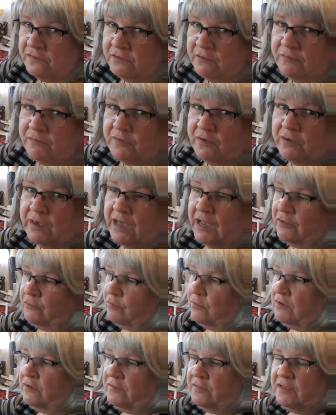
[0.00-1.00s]
if you had
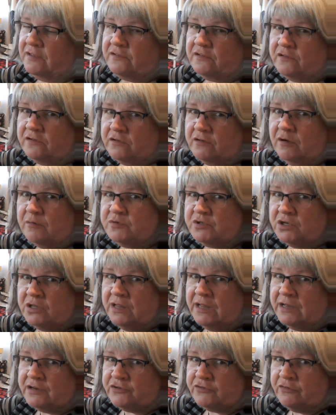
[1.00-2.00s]
one of these as an
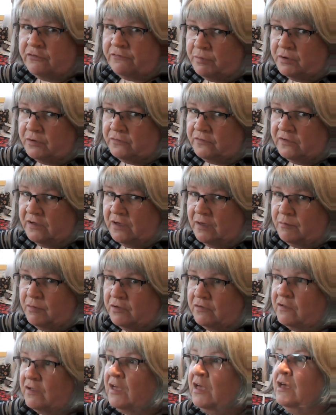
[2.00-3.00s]
optional extra for your
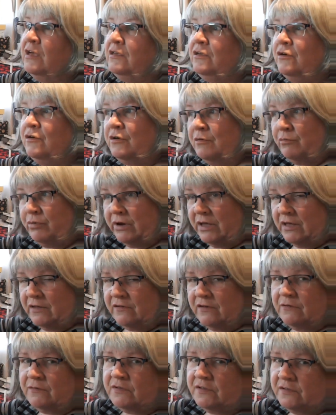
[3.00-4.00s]
diamond, you can bring
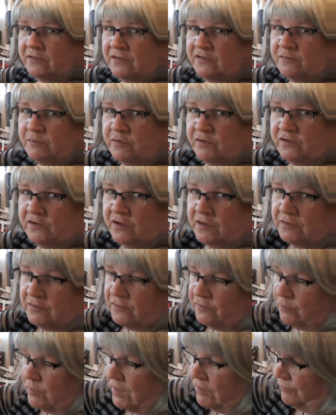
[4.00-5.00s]
it over to this machine
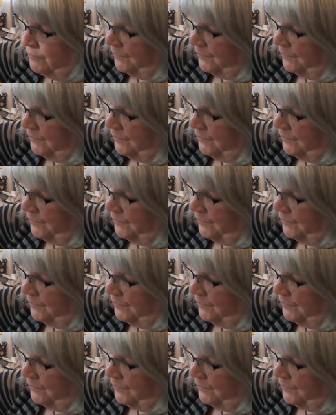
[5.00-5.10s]
as well.